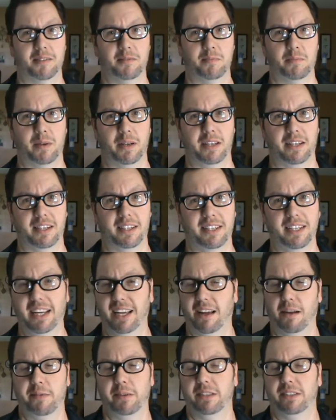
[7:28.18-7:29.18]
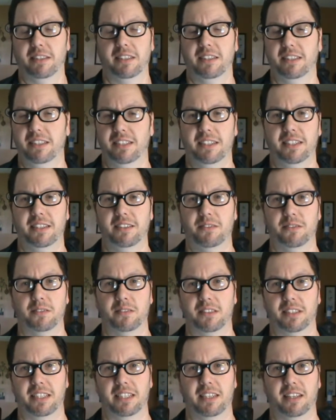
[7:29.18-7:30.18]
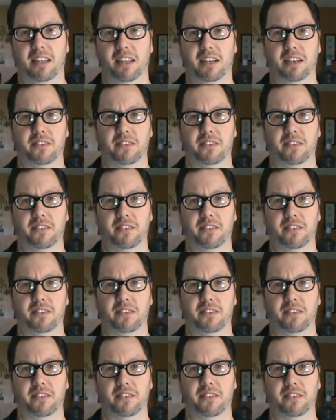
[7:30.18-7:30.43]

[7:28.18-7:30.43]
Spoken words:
But yeah, I mean, you don't see a lot